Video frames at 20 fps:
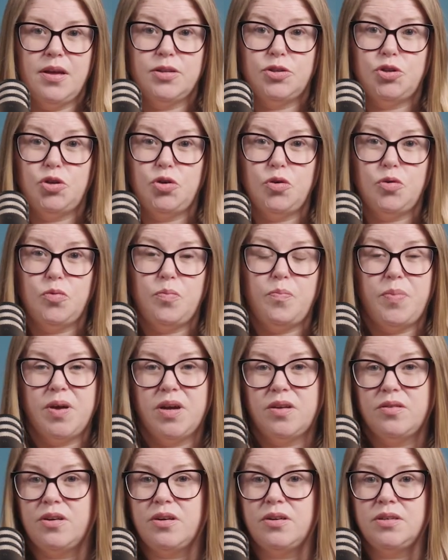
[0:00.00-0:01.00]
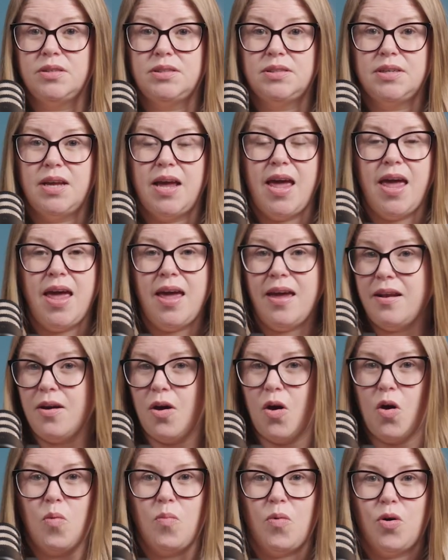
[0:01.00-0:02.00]
to builders and
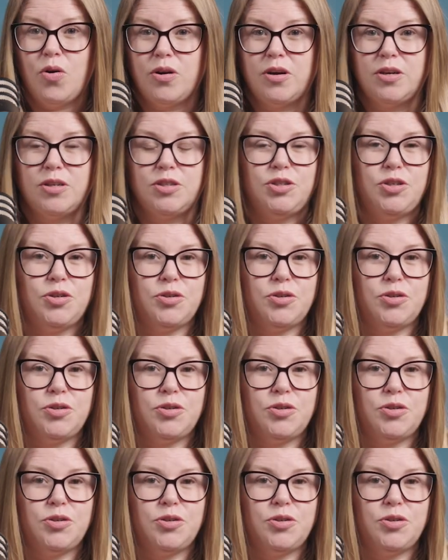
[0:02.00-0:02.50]
homeowners.